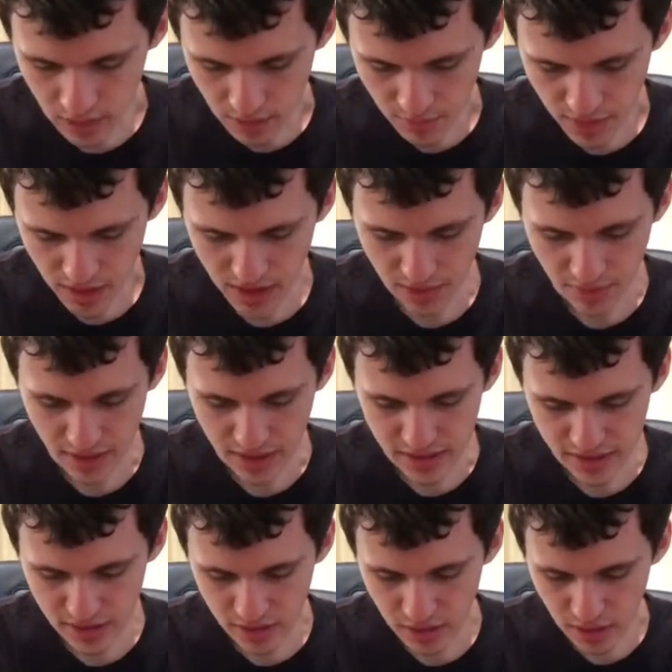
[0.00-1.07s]
But
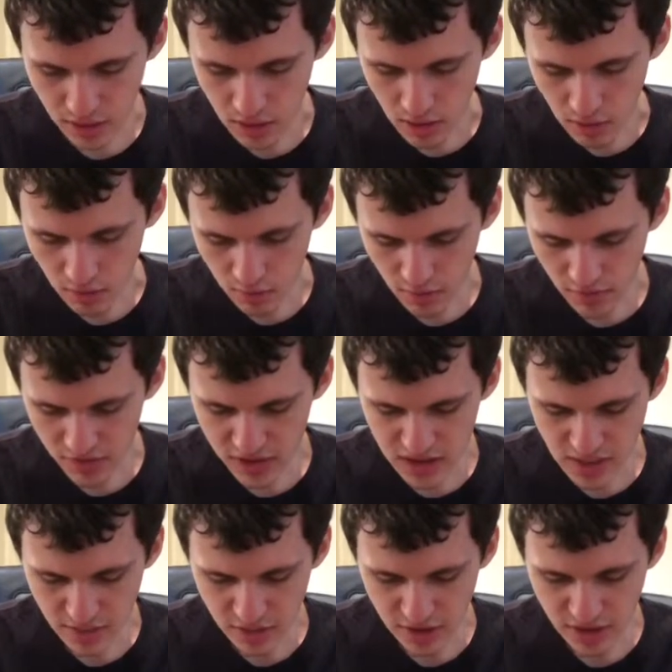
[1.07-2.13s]
anyways, War for
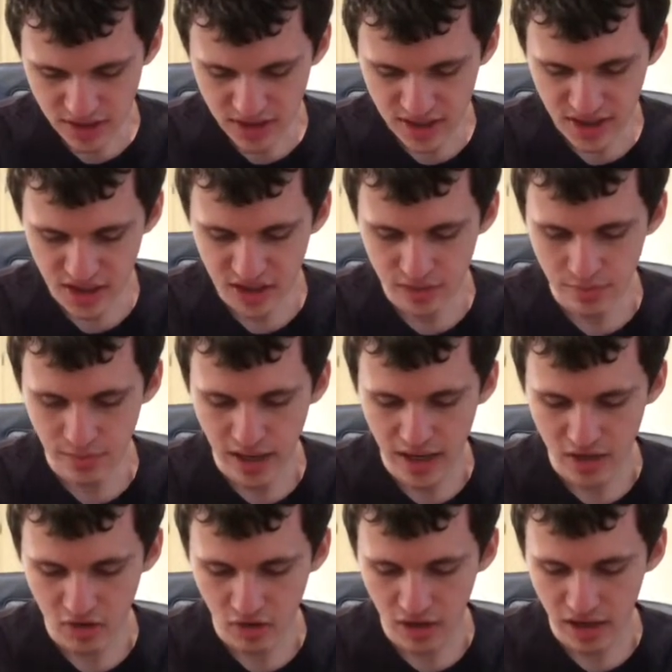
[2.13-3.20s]
Cybertron Siege
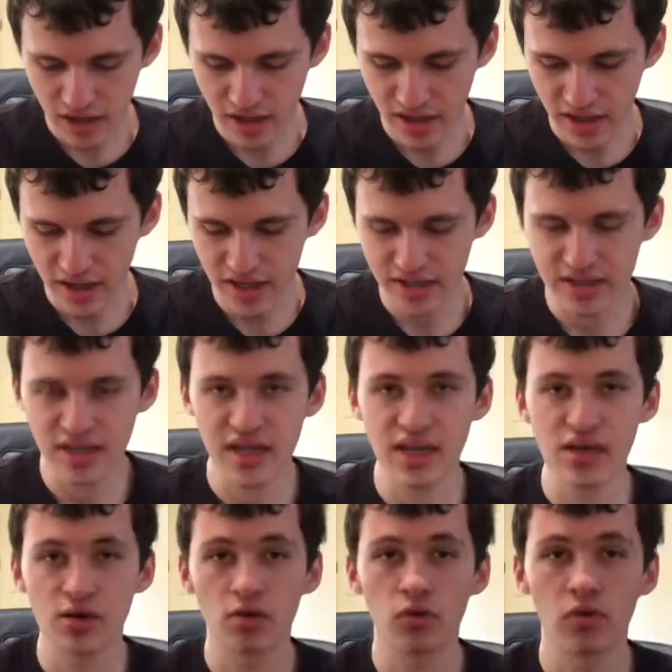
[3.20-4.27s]
Megatron is
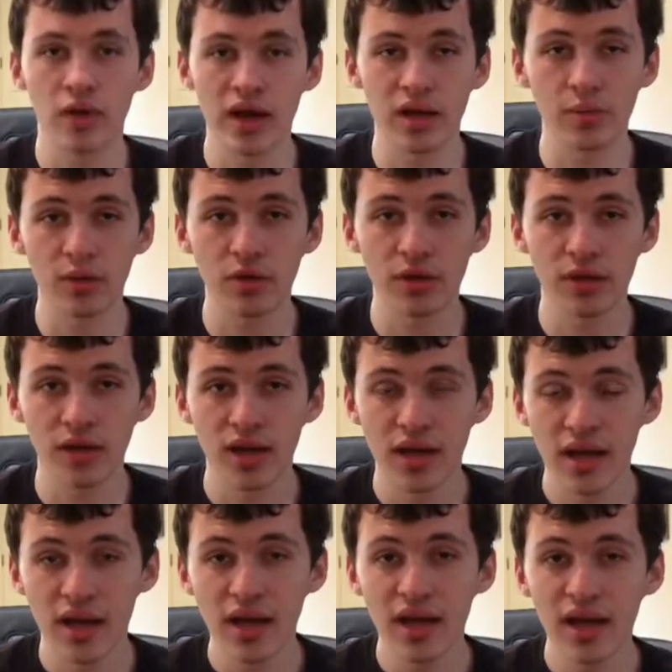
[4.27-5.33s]
incredible.
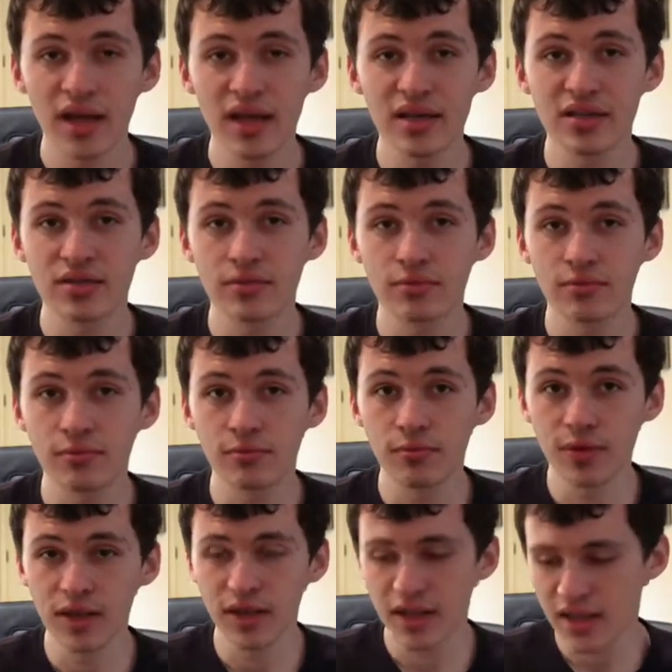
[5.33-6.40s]
He's
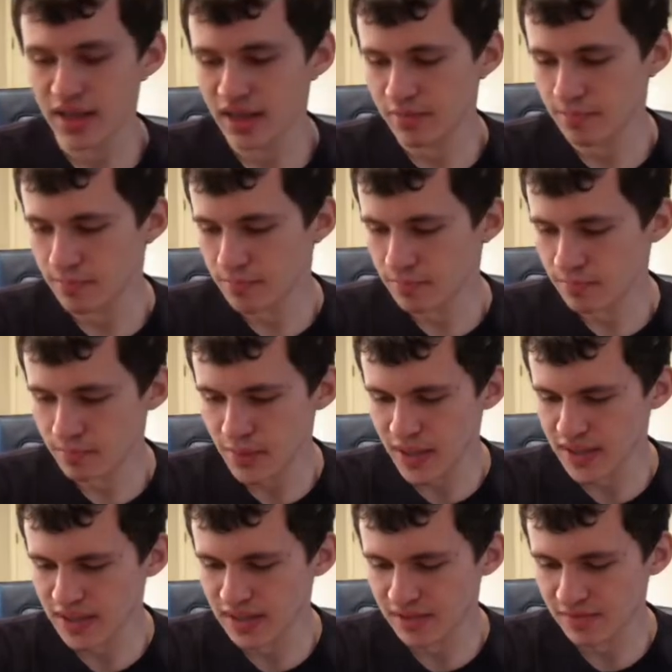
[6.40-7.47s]
really the
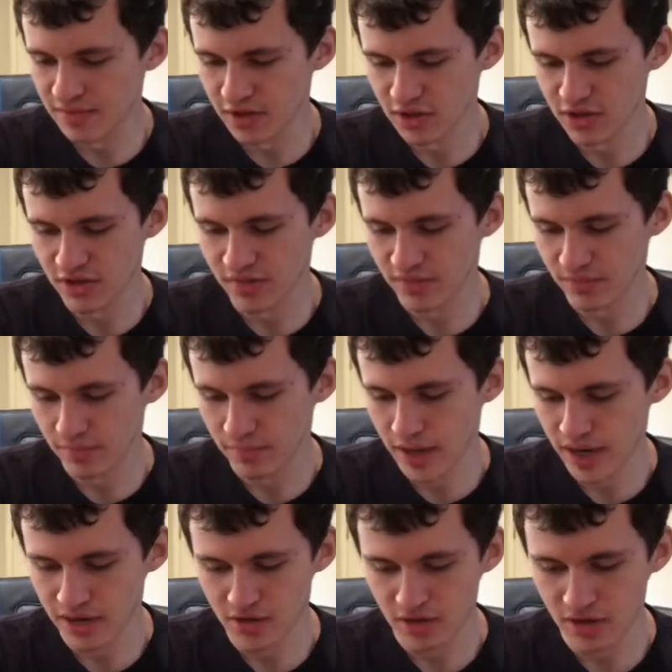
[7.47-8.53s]
best version of
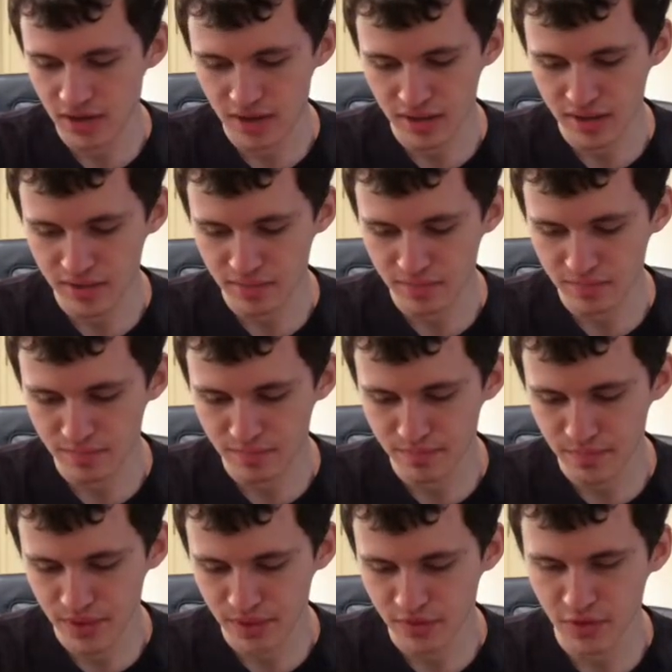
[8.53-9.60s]
Megatron, and
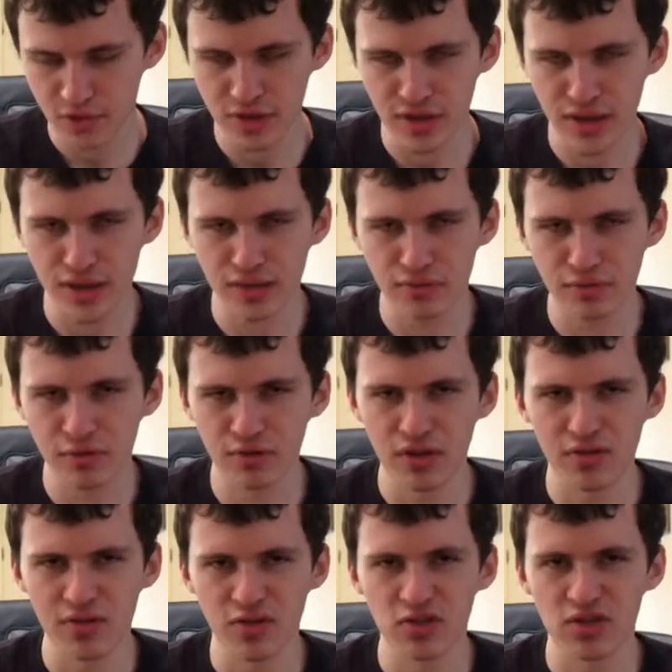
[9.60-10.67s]
unfortunately the only
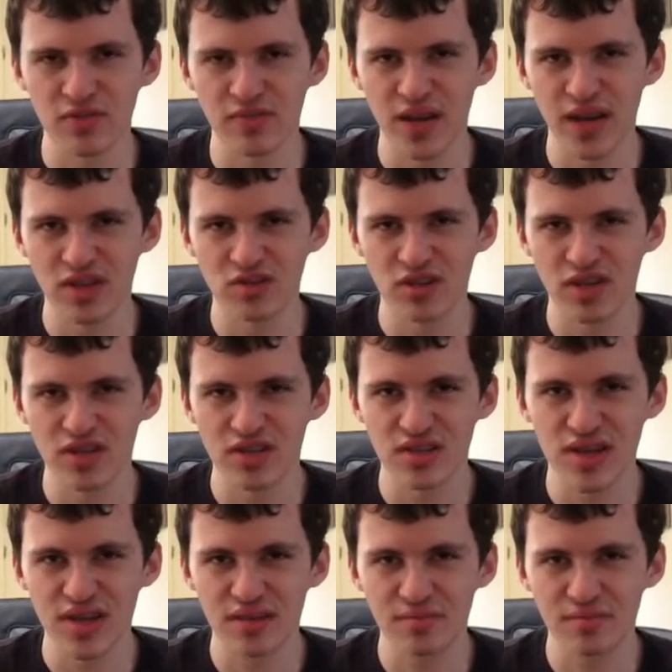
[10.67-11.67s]
version of Megatron, so I